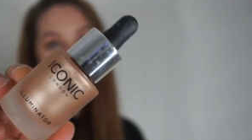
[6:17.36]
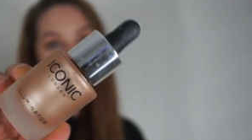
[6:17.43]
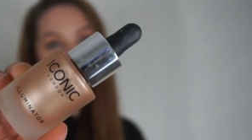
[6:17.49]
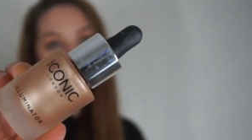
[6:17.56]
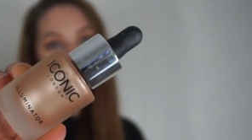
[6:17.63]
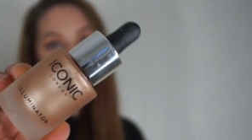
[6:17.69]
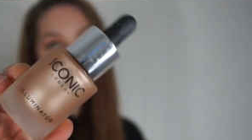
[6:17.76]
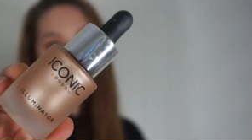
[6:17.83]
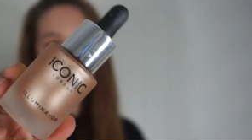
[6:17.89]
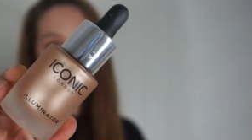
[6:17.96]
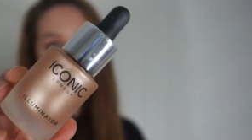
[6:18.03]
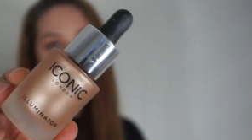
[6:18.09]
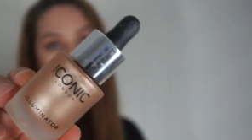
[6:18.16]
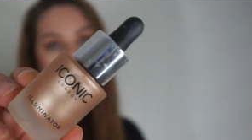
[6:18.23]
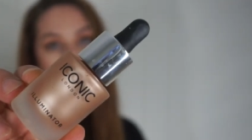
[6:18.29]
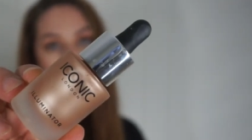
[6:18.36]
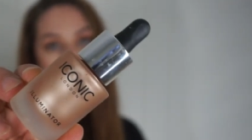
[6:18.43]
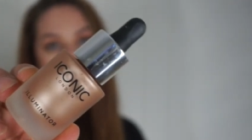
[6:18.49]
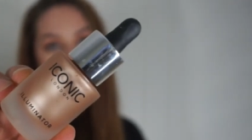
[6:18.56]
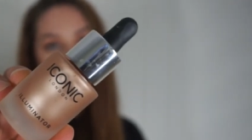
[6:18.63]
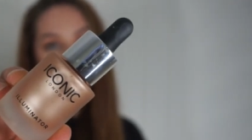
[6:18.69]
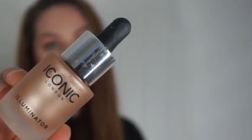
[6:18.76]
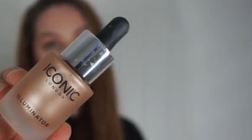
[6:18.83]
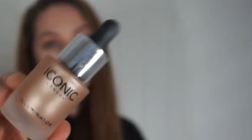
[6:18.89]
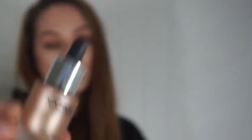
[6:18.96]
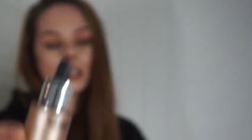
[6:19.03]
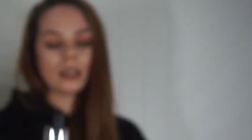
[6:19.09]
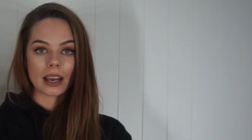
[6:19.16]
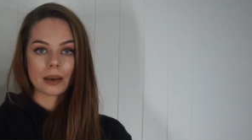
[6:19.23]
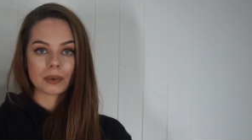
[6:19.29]
because look how pretty it looks.
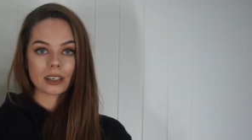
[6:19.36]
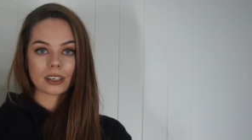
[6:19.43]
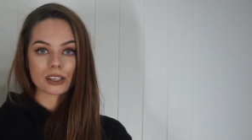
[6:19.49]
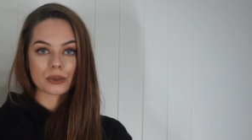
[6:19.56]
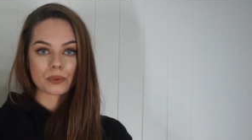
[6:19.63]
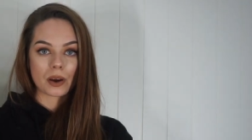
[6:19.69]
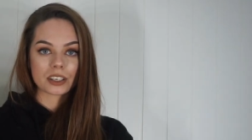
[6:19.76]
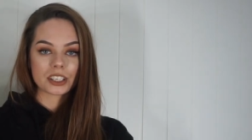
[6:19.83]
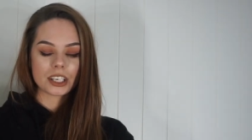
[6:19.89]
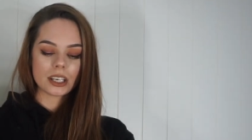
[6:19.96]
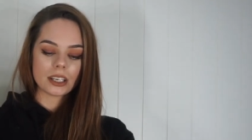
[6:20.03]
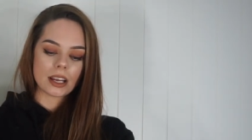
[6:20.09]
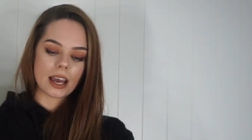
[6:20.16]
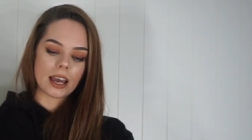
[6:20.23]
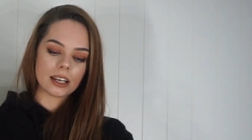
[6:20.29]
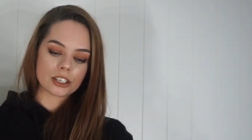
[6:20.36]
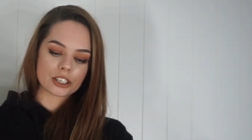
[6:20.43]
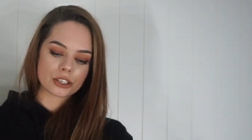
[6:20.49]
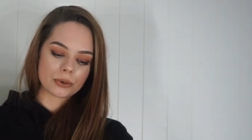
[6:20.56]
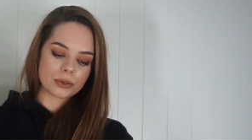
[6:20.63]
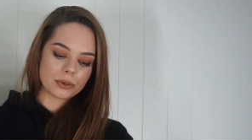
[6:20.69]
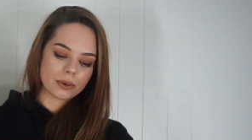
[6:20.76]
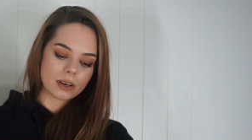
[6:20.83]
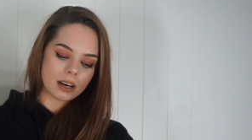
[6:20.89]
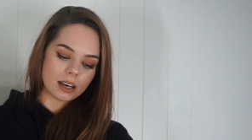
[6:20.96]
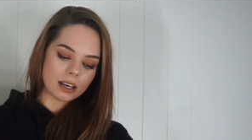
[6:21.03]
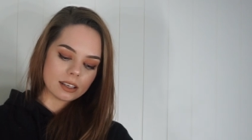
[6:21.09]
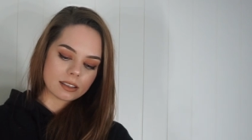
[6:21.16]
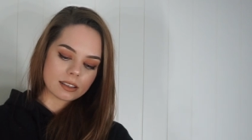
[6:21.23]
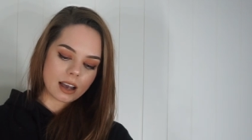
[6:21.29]
I am gonna swatch it and show you
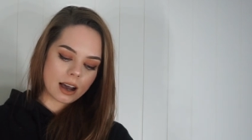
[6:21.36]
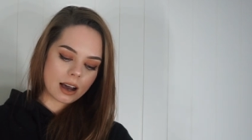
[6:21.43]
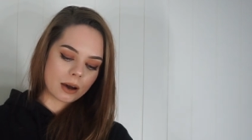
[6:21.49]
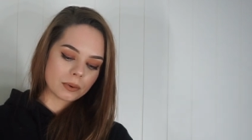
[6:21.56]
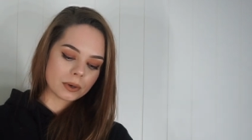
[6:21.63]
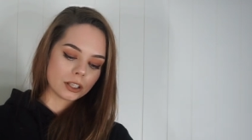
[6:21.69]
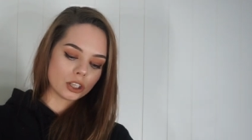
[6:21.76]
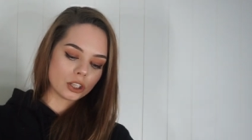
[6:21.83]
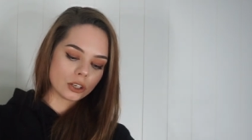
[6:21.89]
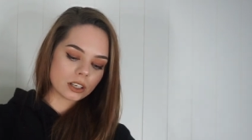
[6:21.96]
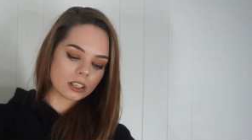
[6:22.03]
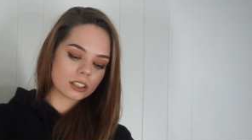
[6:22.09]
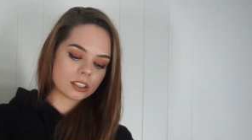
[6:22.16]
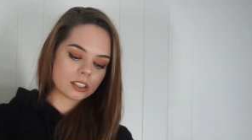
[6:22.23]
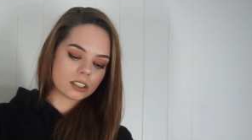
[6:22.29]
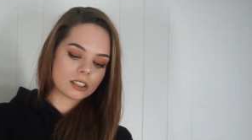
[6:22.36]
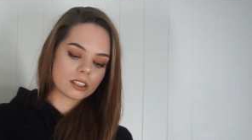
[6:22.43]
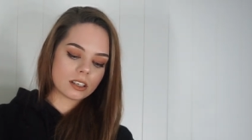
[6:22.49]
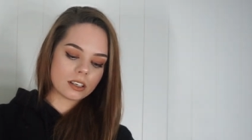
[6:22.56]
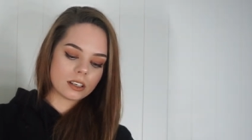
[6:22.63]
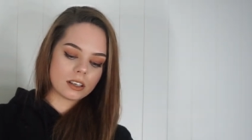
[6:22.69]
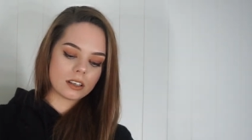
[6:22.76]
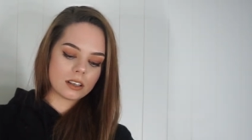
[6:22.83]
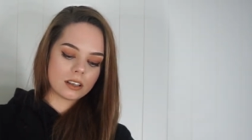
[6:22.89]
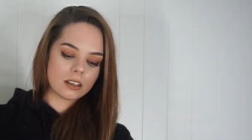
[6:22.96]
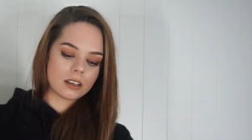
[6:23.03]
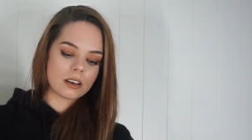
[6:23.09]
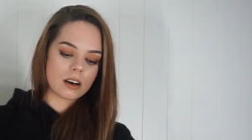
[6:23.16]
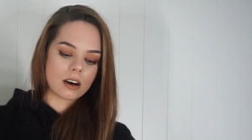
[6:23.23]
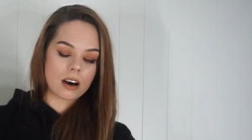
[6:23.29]
guys how it looks
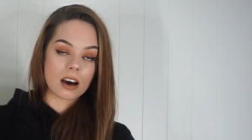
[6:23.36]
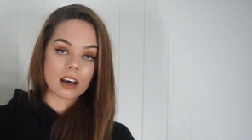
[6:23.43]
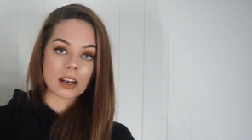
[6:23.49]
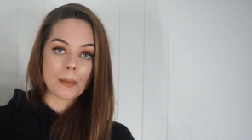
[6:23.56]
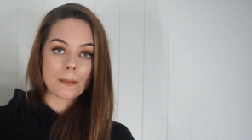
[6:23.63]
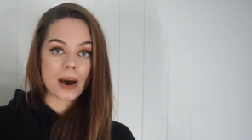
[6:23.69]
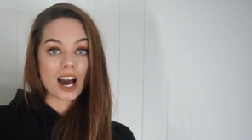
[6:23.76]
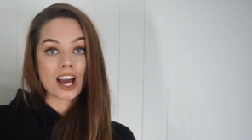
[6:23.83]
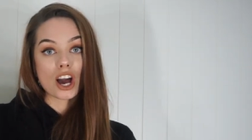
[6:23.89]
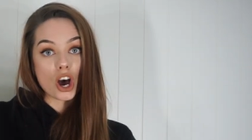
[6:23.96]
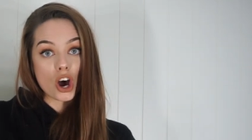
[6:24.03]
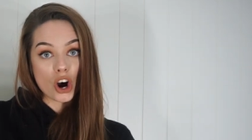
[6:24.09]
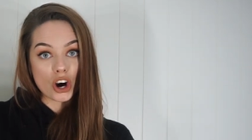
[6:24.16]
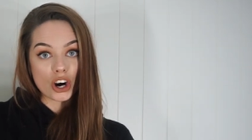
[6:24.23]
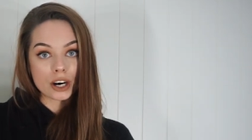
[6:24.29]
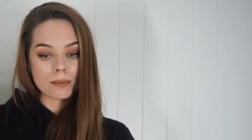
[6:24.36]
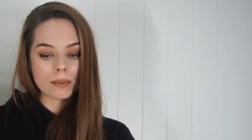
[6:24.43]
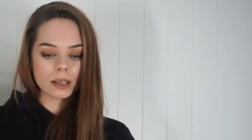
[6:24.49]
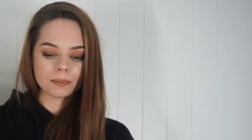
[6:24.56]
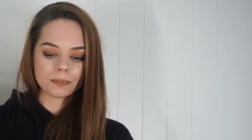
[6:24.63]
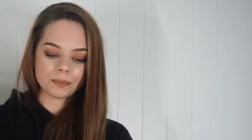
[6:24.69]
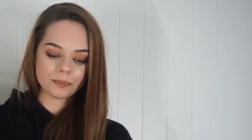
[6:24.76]
on my arm.